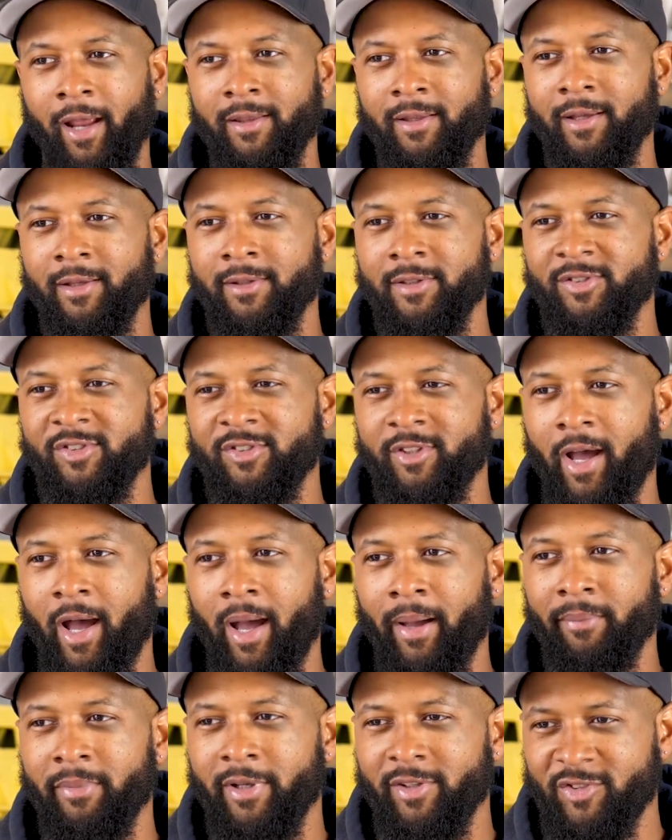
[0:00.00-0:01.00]
I think this
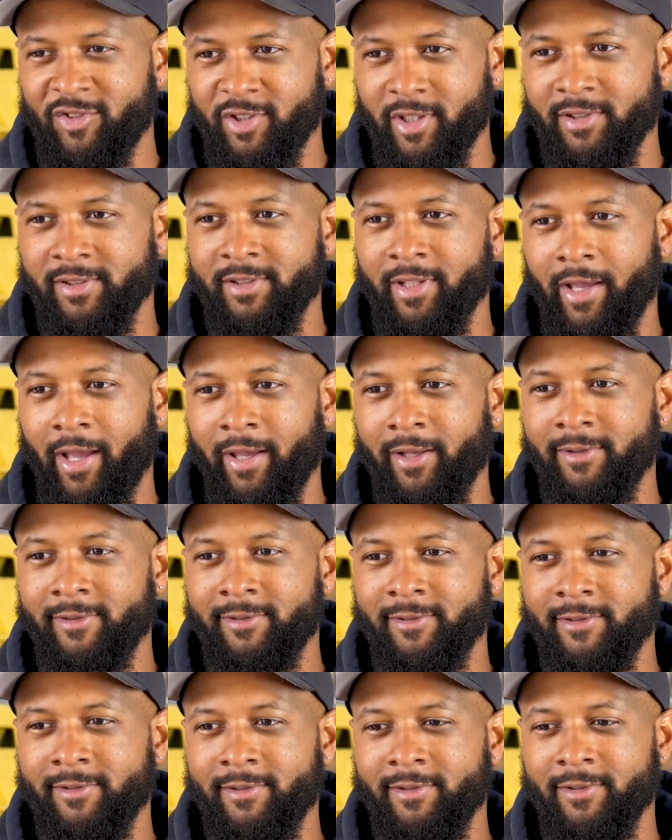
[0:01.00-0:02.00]
job does just that.
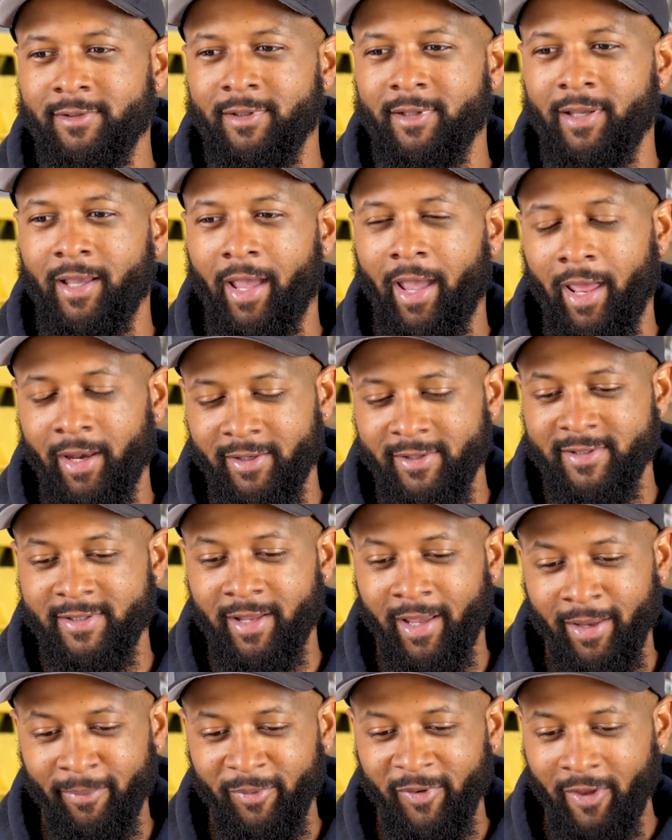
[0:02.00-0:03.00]
At the
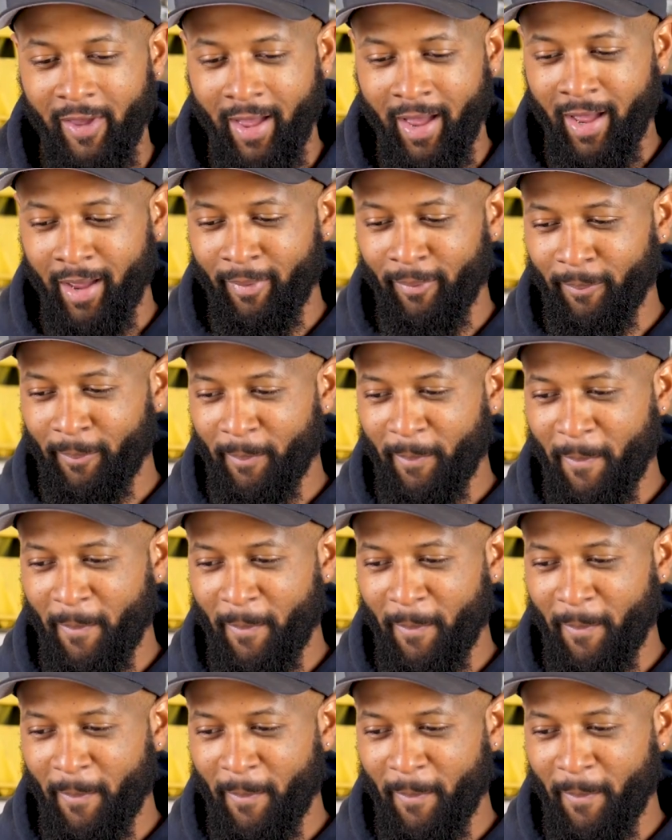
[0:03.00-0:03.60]
same time,